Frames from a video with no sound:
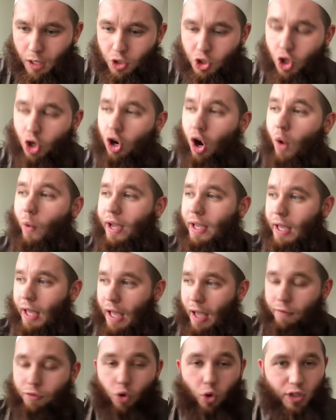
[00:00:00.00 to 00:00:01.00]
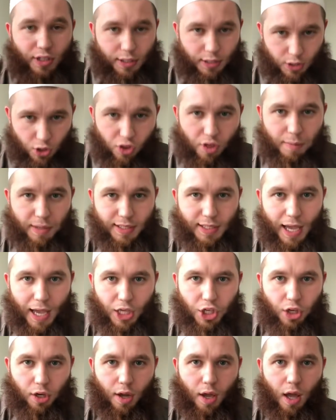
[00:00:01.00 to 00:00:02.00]
to going, of course, to the
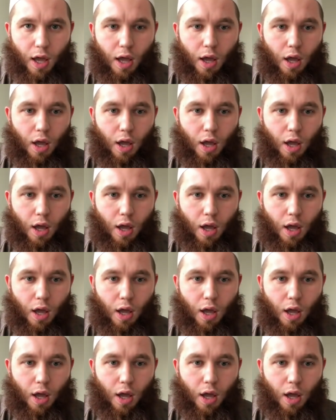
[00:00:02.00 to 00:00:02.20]
masajid,